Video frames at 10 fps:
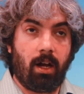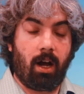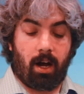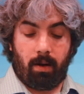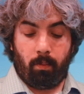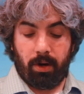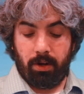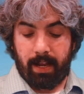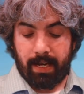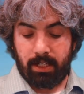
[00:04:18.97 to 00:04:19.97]
Um, where
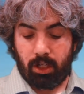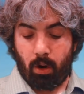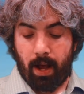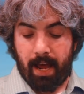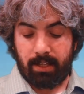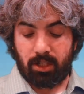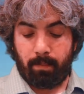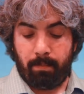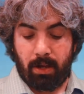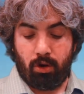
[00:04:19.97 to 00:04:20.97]
you can actually go ahead and
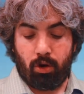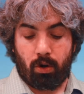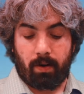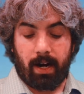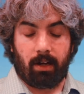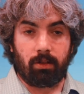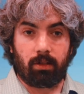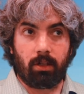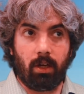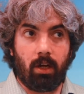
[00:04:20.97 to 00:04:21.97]
submit U R
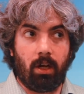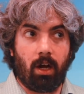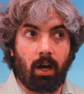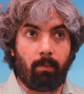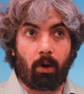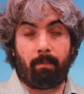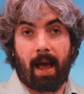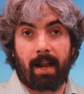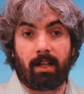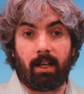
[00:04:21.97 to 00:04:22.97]
Ls um,
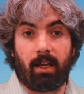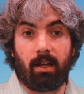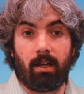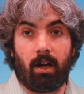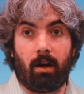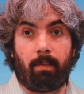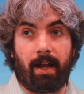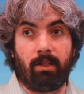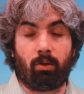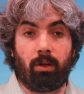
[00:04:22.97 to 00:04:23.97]
automatically uh,
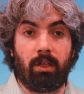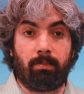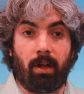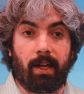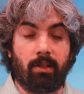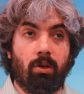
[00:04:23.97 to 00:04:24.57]
by installing this plugin.